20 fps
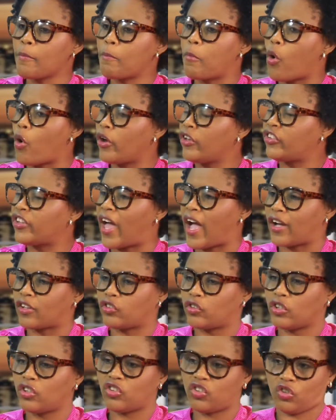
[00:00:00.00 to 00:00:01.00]
boys
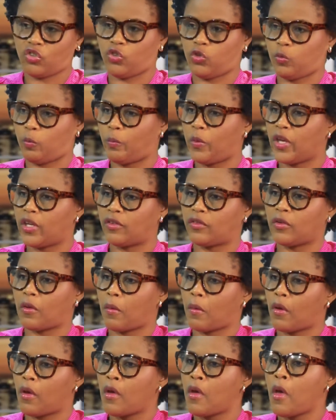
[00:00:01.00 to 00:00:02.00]
asking to speak
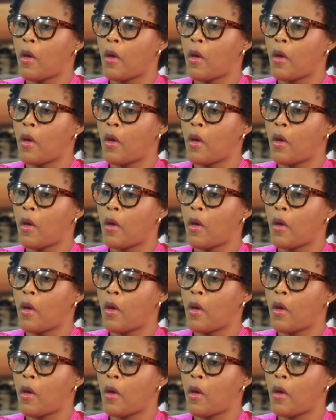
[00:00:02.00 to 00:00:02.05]
to